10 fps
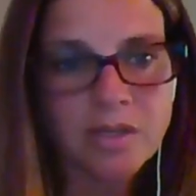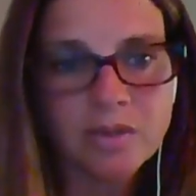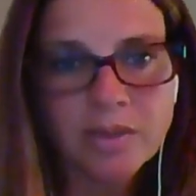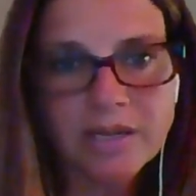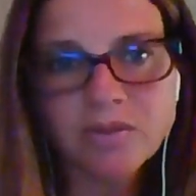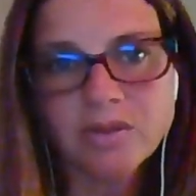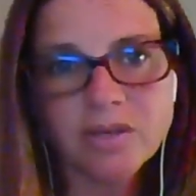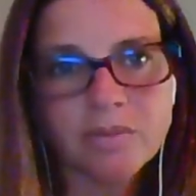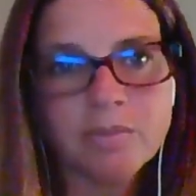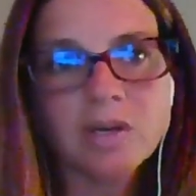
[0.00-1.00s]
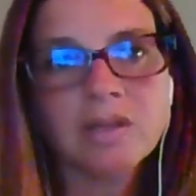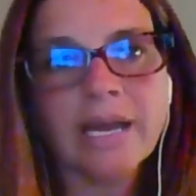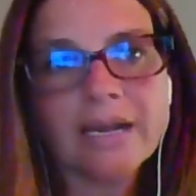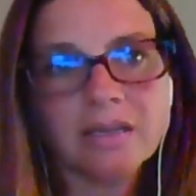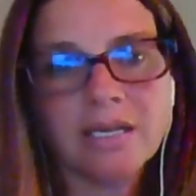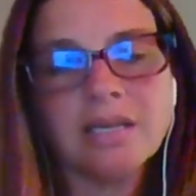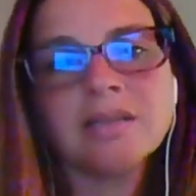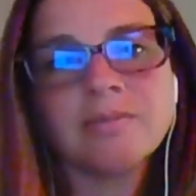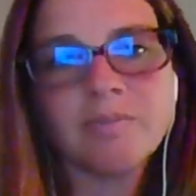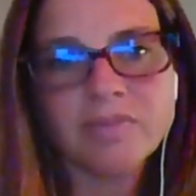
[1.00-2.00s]
whatever, they're more likely,
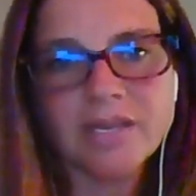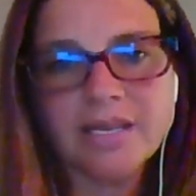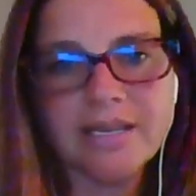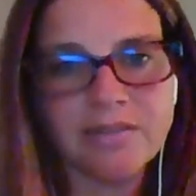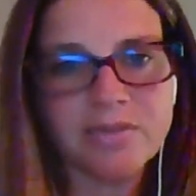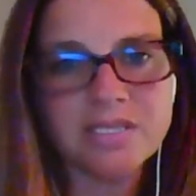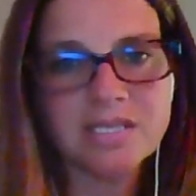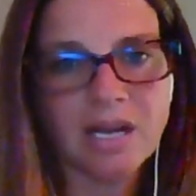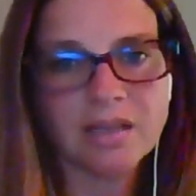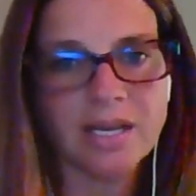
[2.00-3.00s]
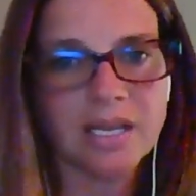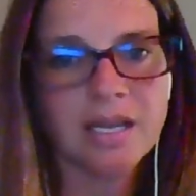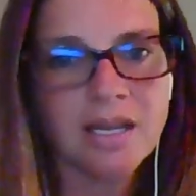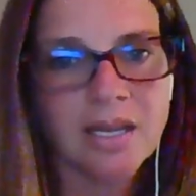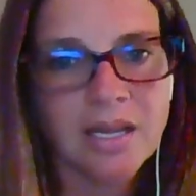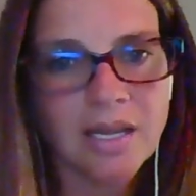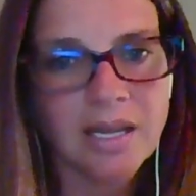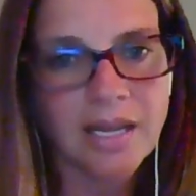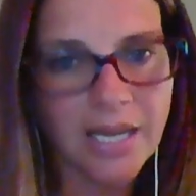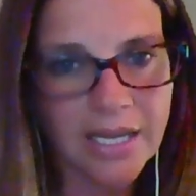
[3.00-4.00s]
if it's not like,
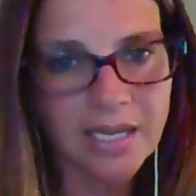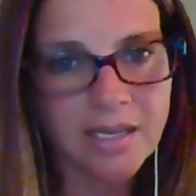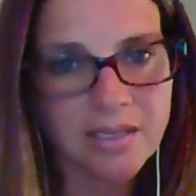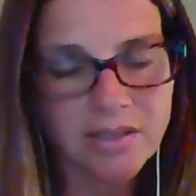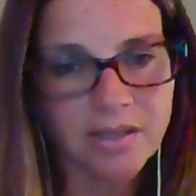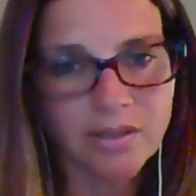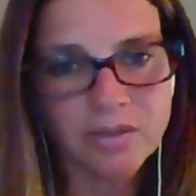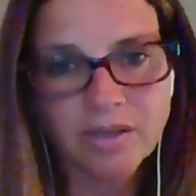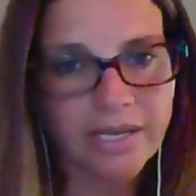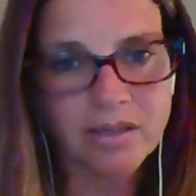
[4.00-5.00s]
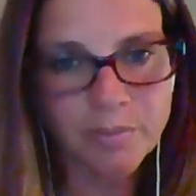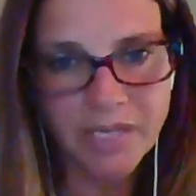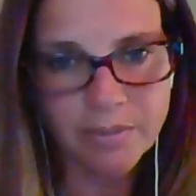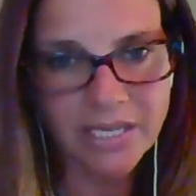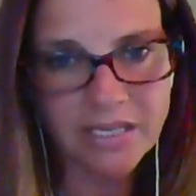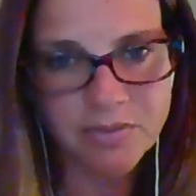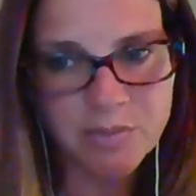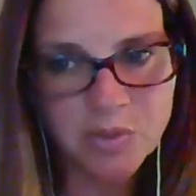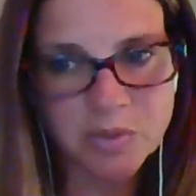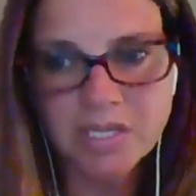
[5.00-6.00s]
hey, I got to go pick up my kid from
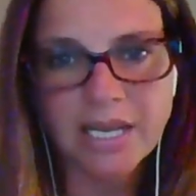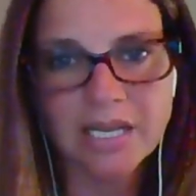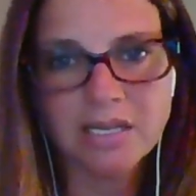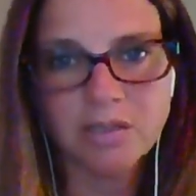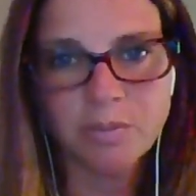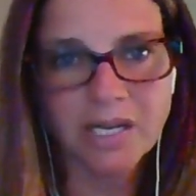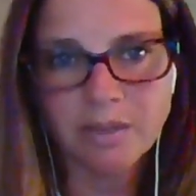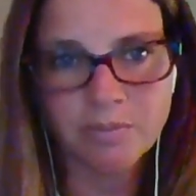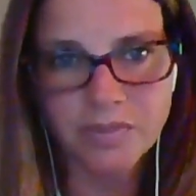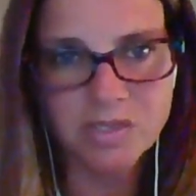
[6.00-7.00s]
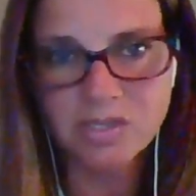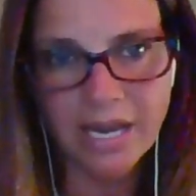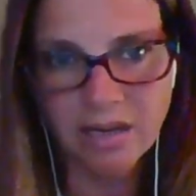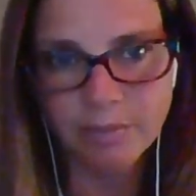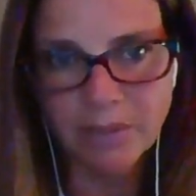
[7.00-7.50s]
school today. Can you pick up the slack on my